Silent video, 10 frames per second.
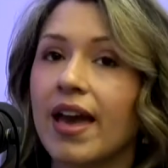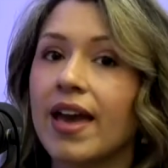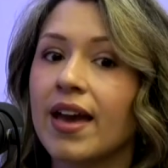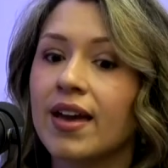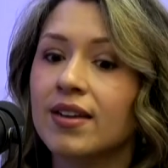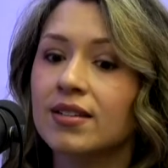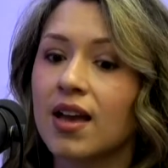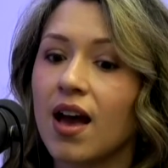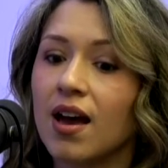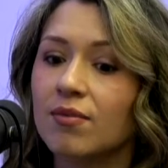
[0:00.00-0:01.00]
And
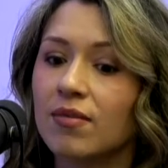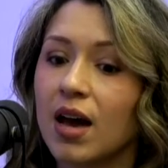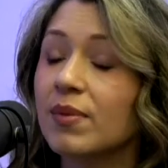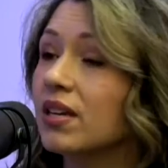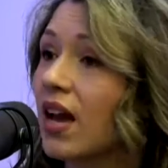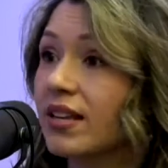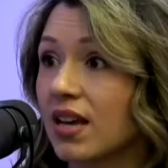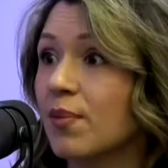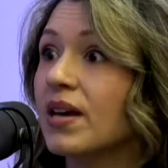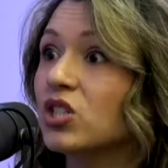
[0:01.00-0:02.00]

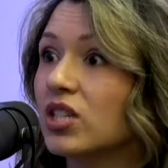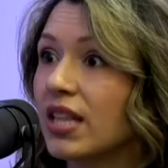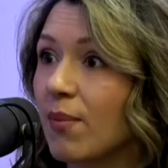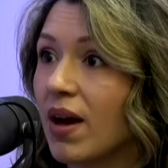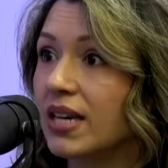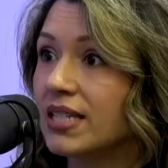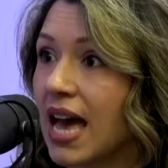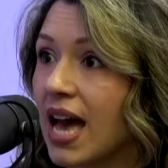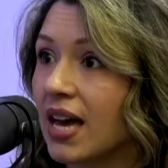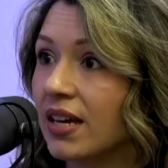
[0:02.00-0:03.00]
I mentioned that my
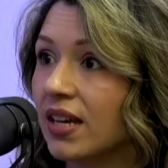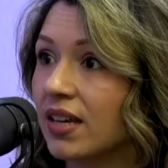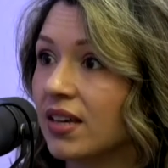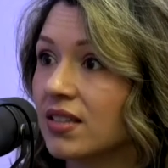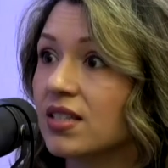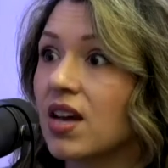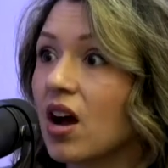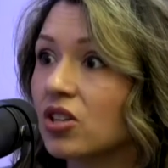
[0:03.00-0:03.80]
dad is a